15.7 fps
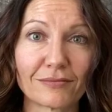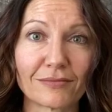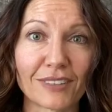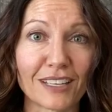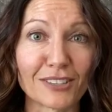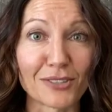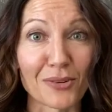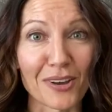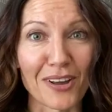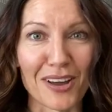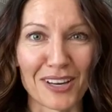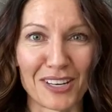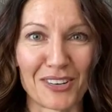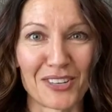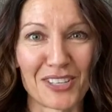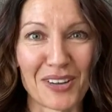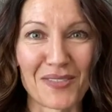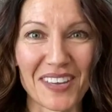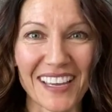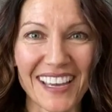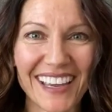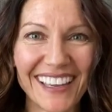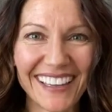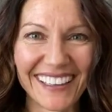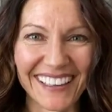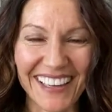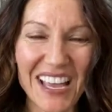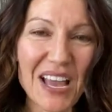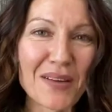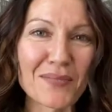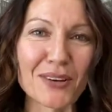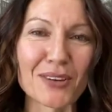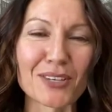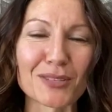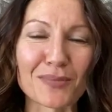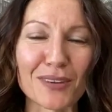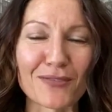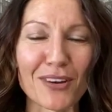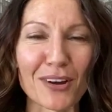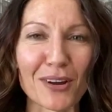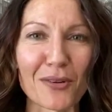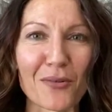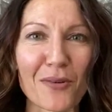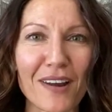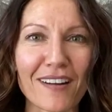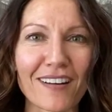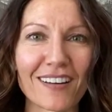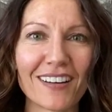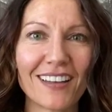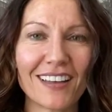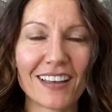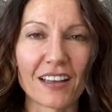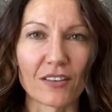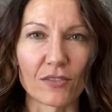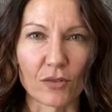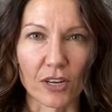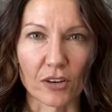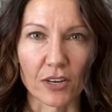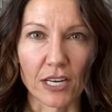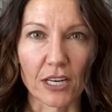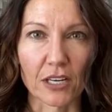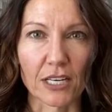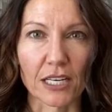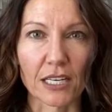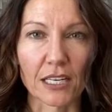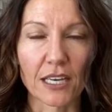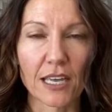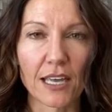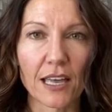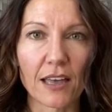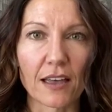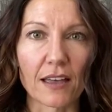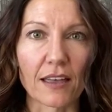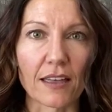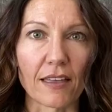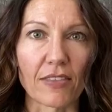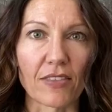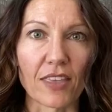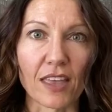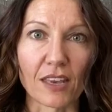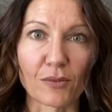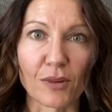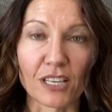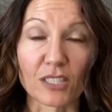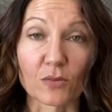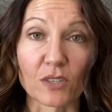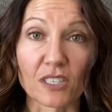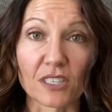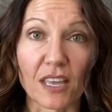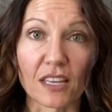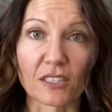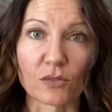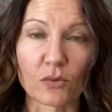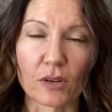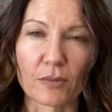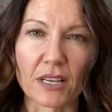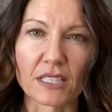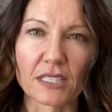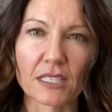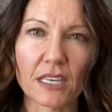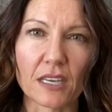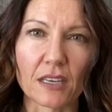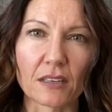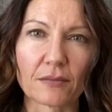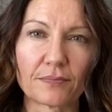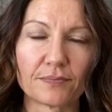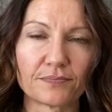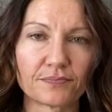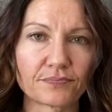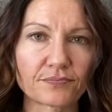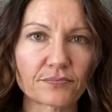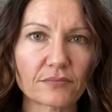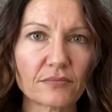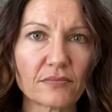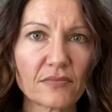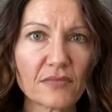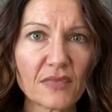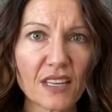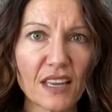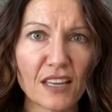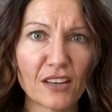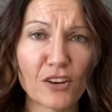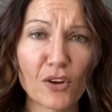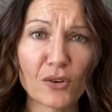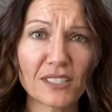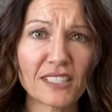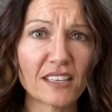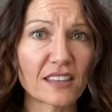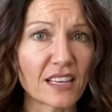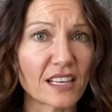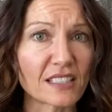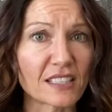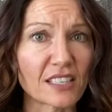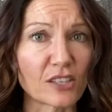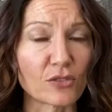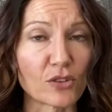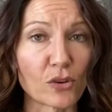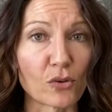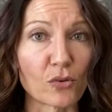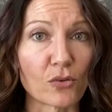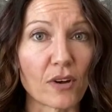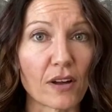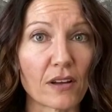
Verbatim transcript: things going on in your stomach, but you're just being very aware of what you're hearing. And then you might switch that to, what am I seeing? And noticing things that you don't